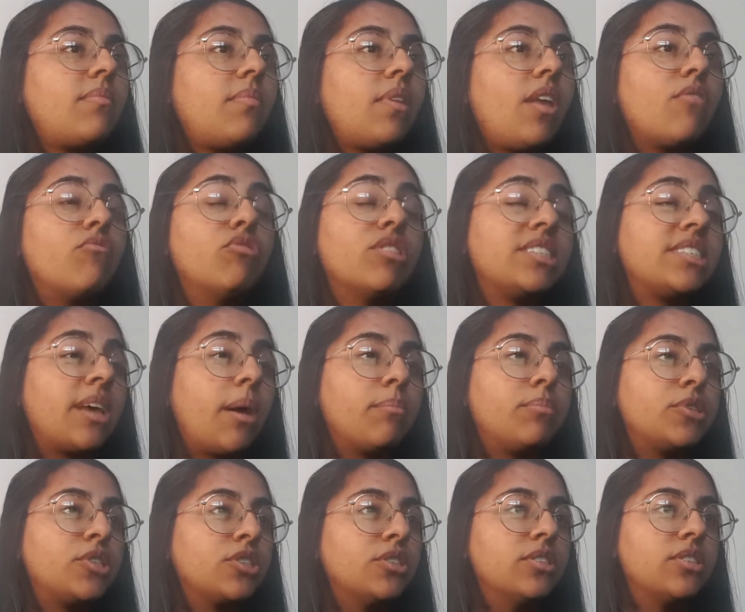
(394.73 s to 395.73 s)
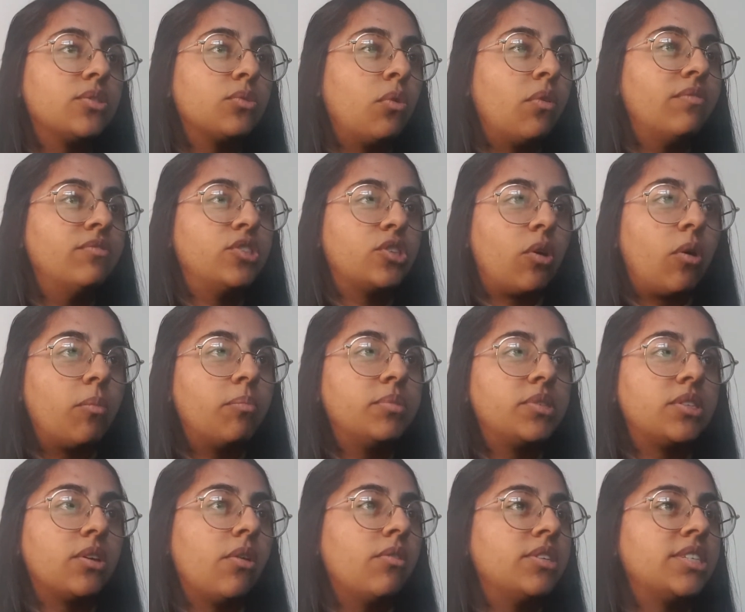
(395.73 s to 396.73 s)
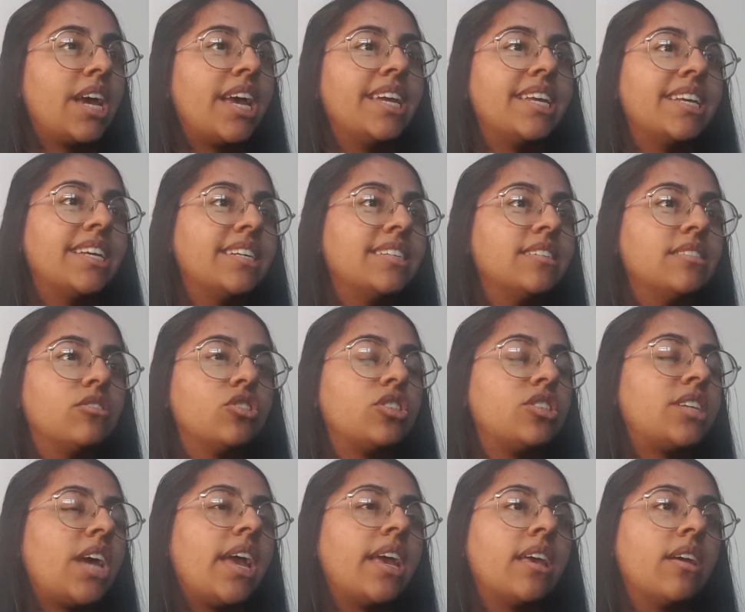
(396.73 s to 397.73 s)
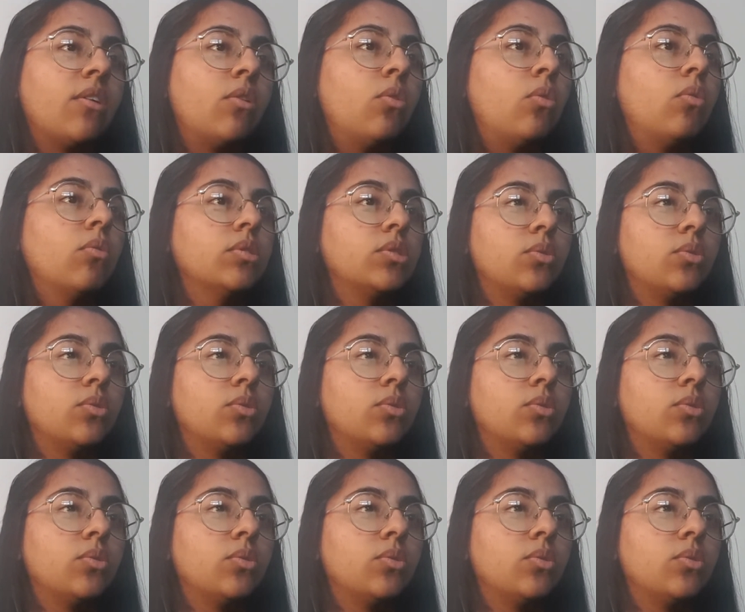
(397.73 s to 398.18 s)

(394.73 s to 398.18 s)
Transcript: reception sort of jobs, so taking calls,